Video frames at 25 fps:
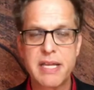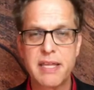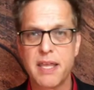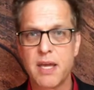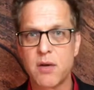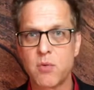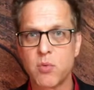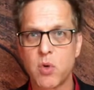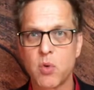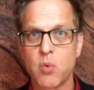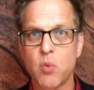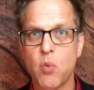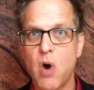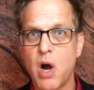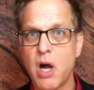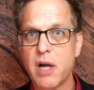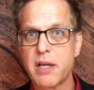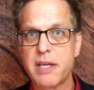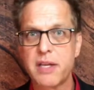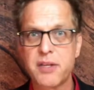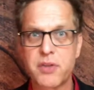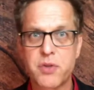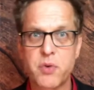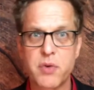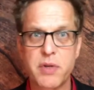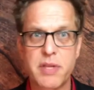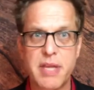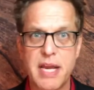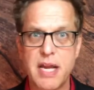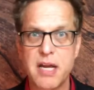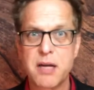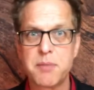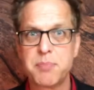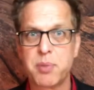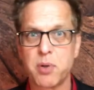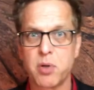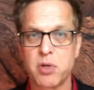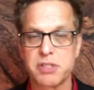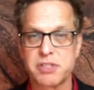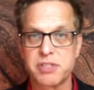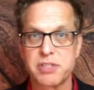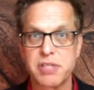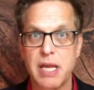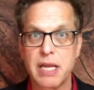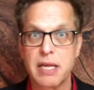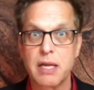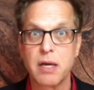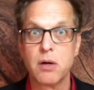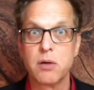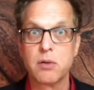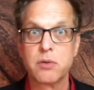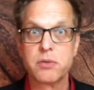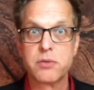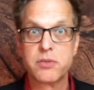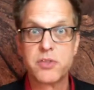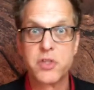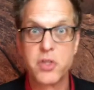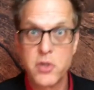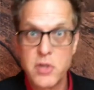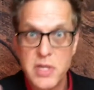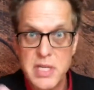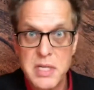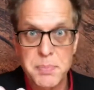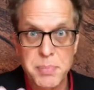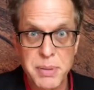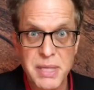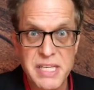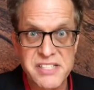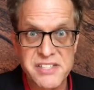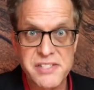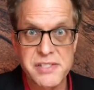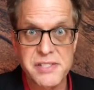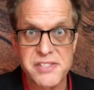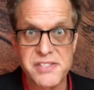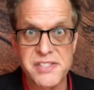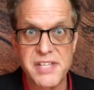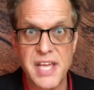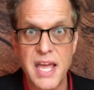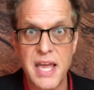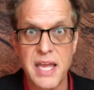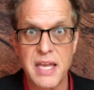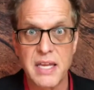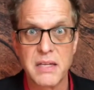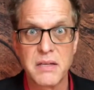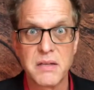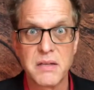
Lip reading: that were walking through the airport saying, "Oh, do you need a place to stay?